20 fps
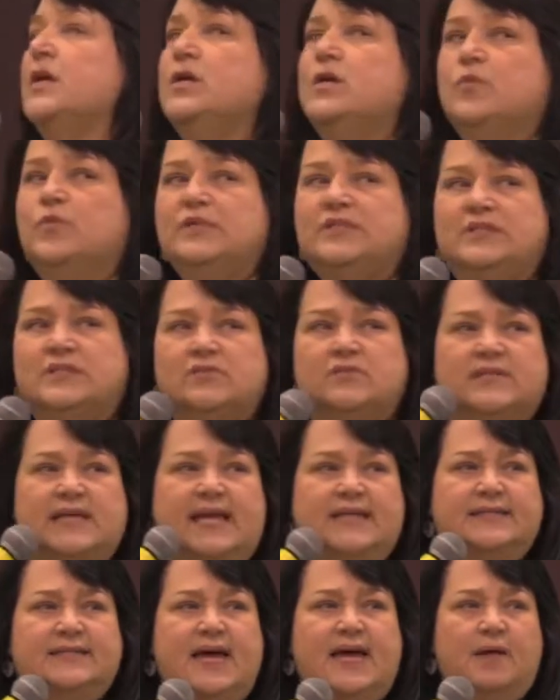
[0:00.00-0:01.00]
what's those
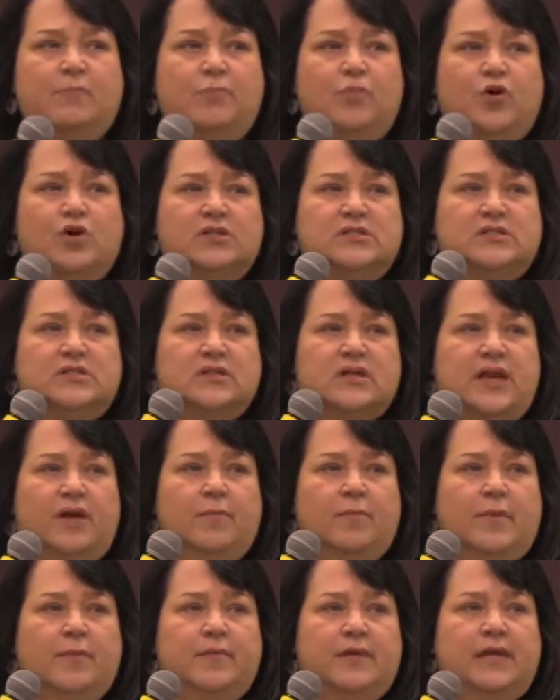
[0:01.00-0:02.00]
end time books? Can't
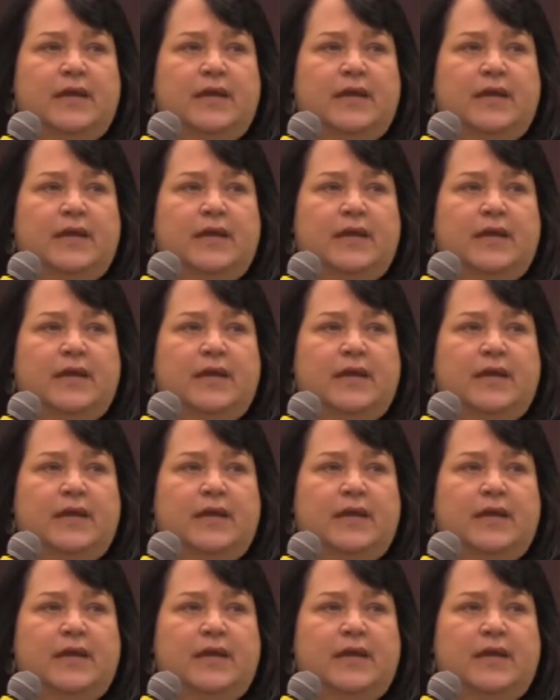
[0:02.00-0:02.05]
remember the